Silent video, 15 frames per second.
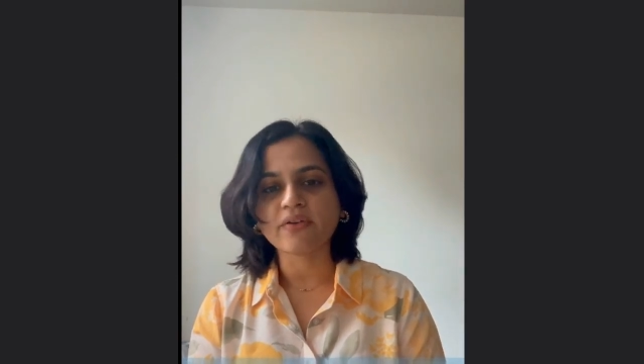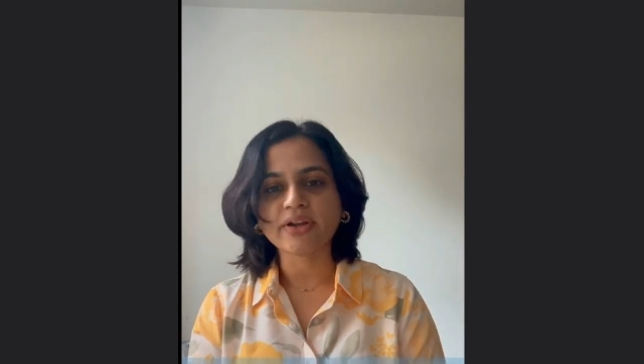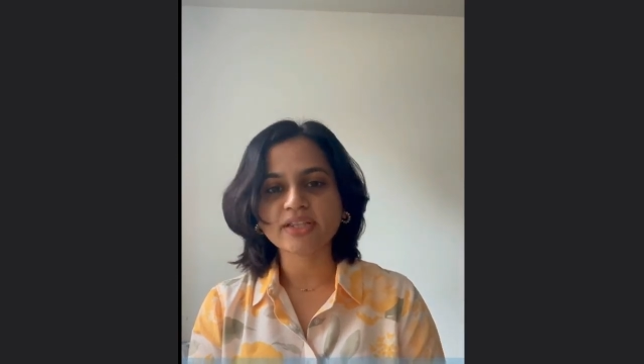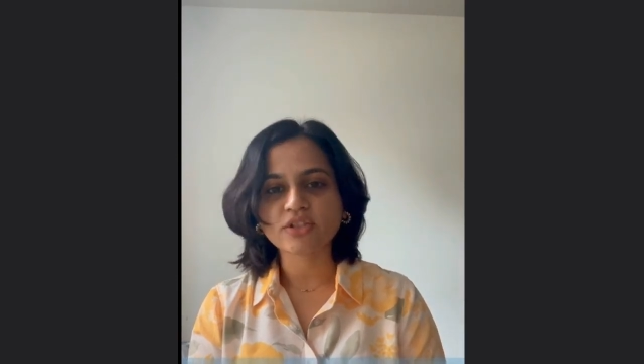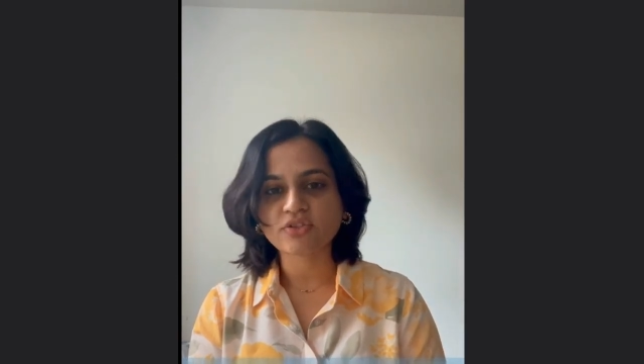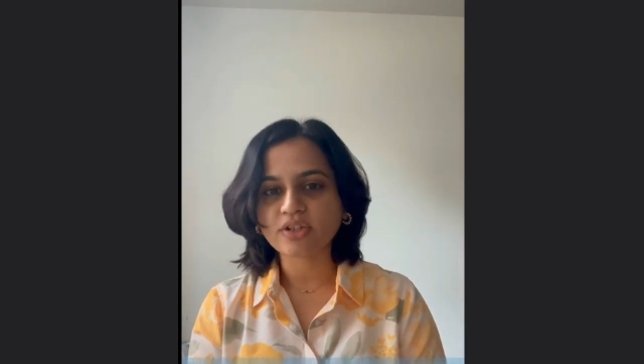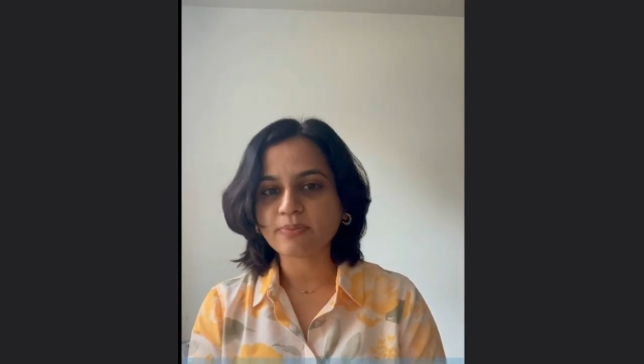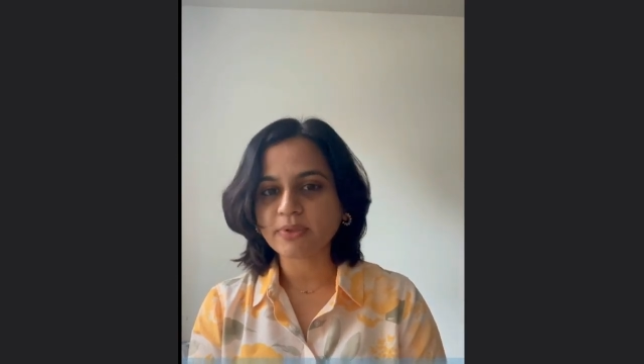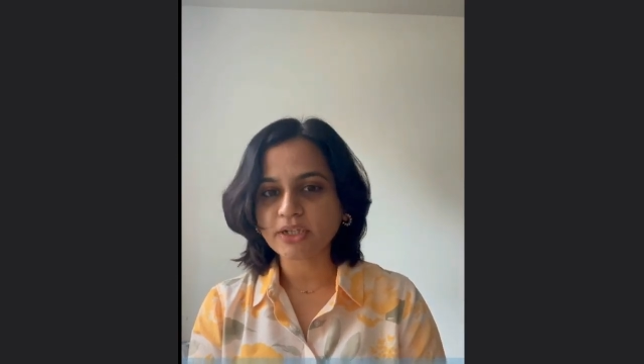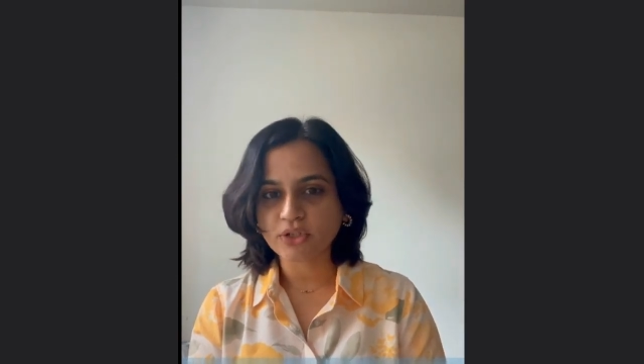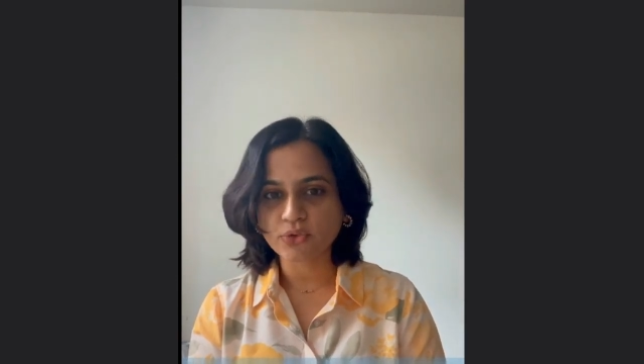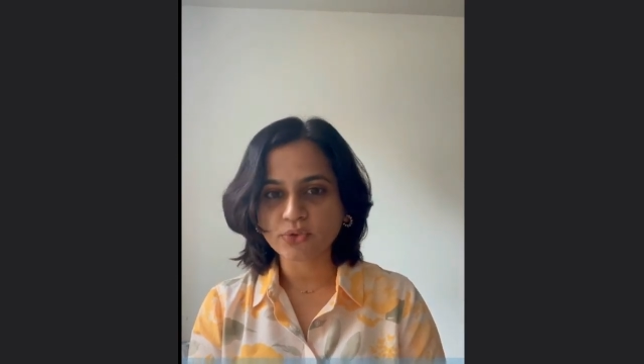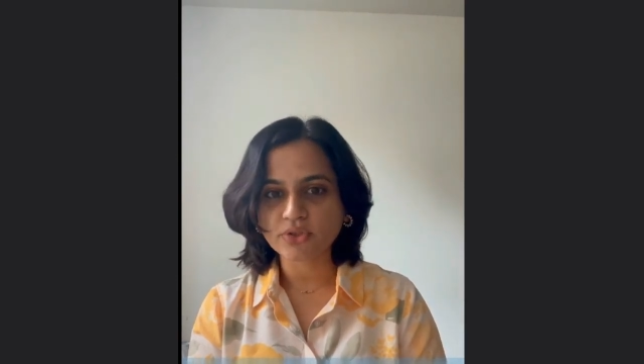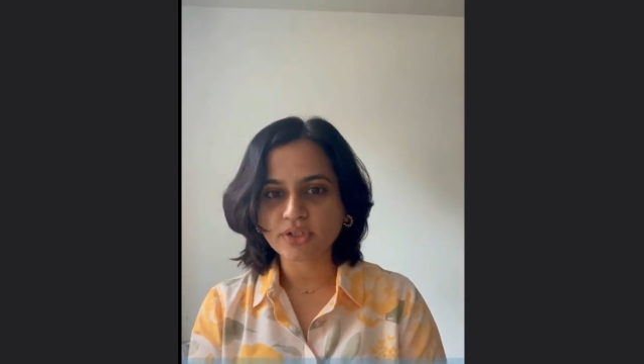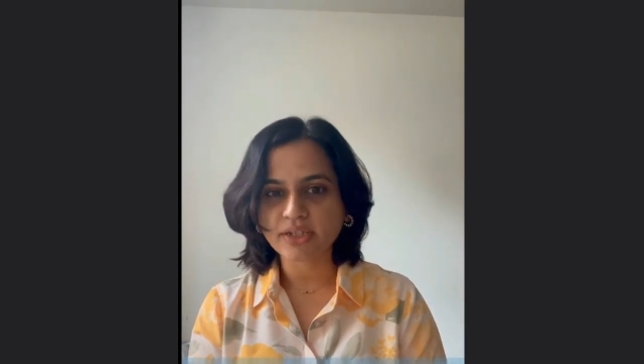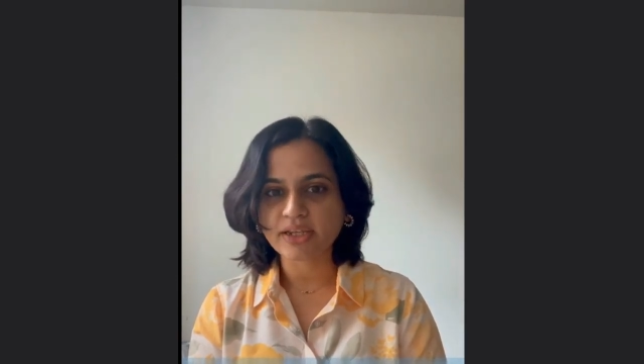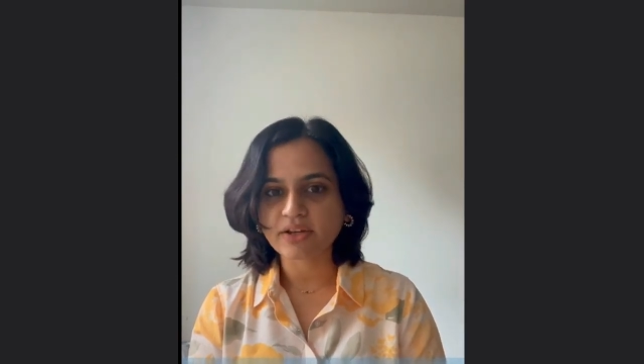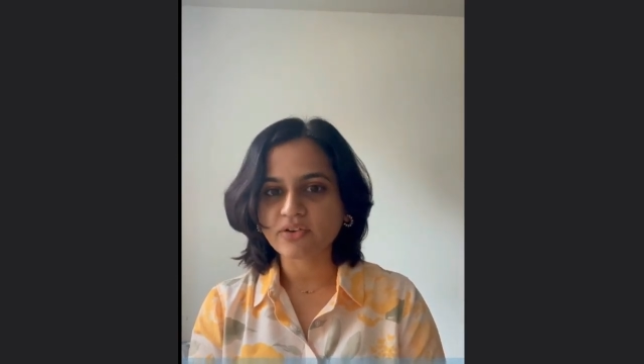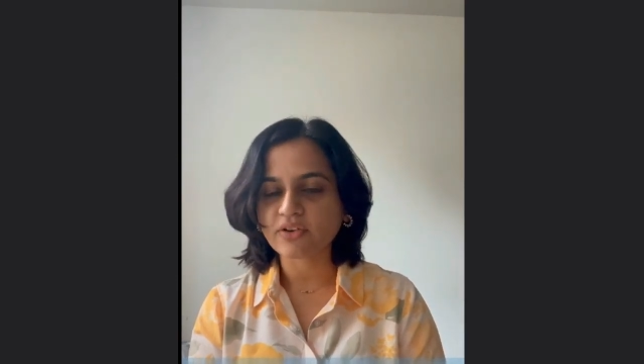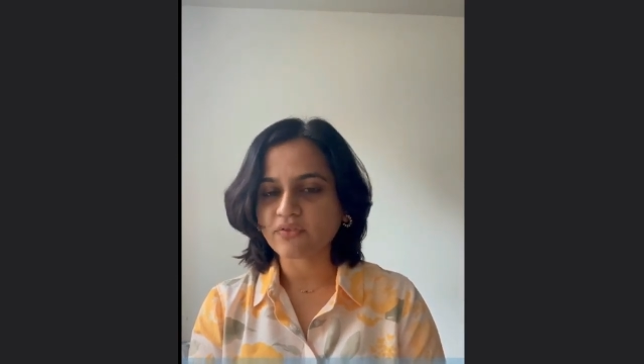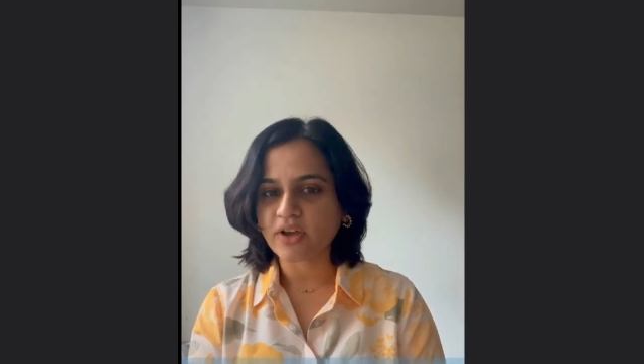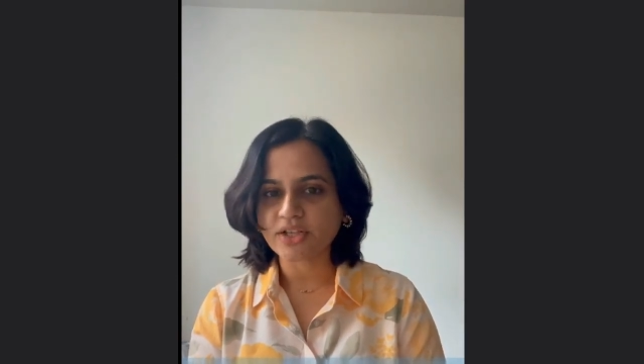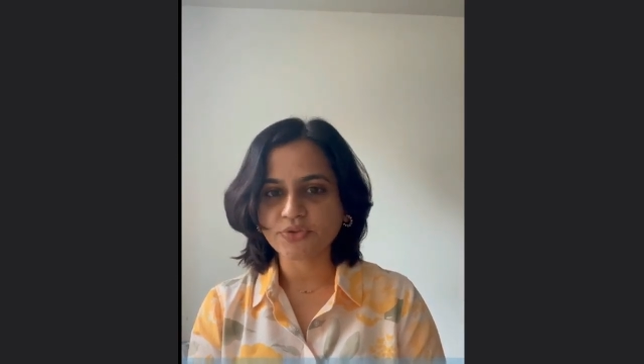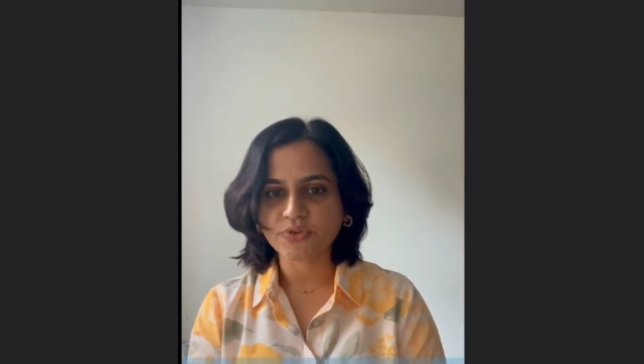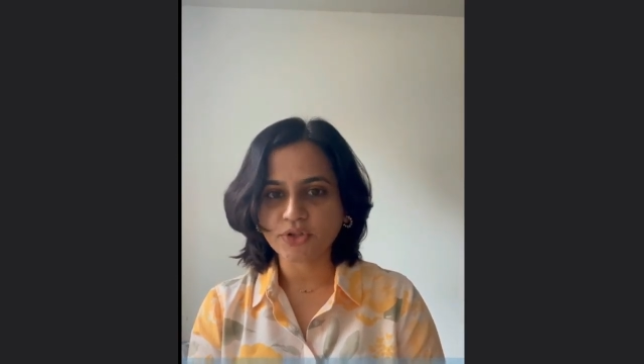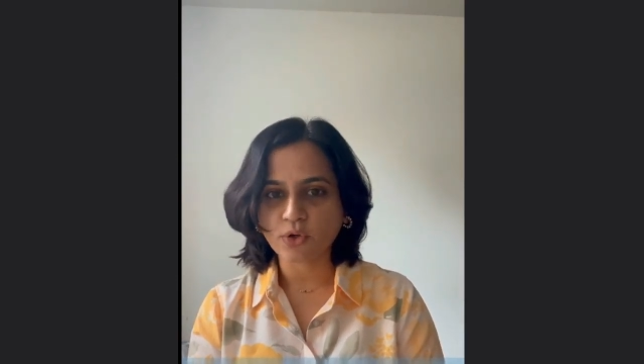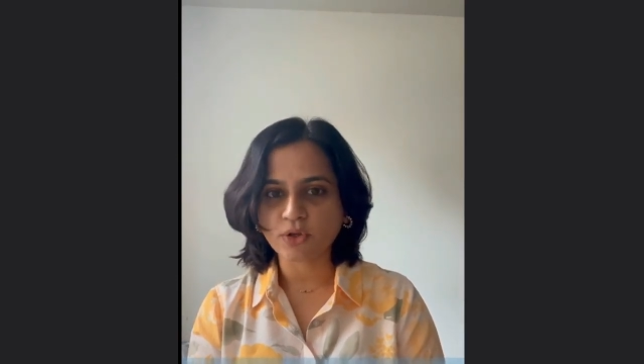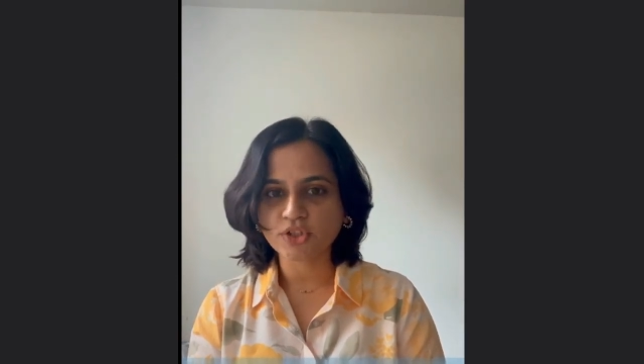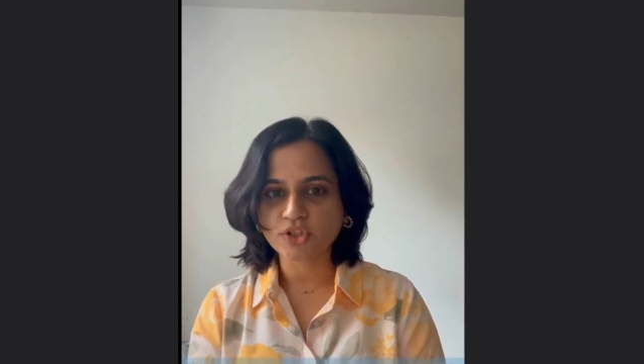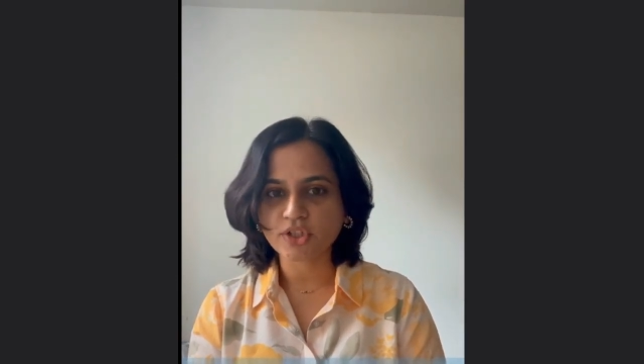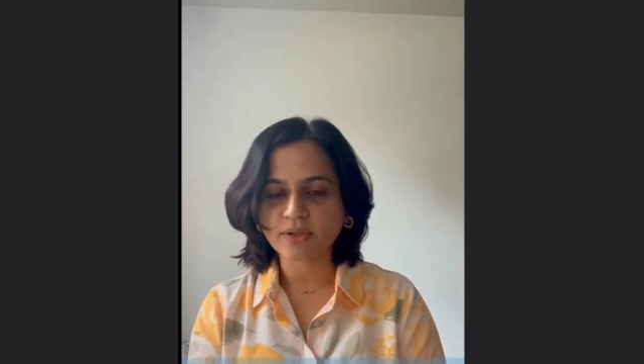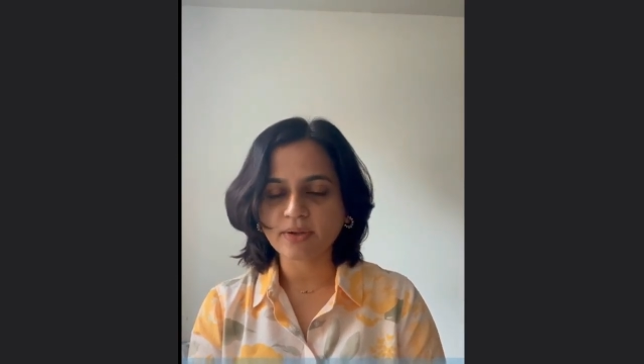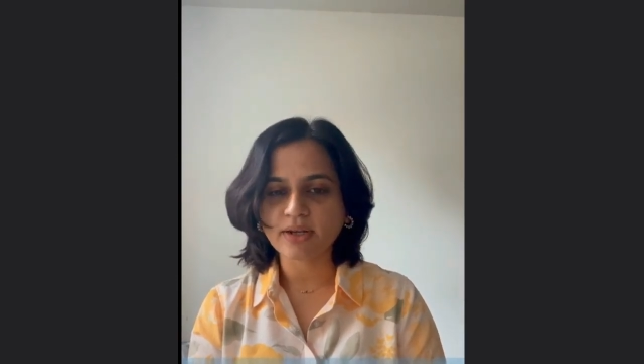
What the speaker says: extremely good in Revised Radiology.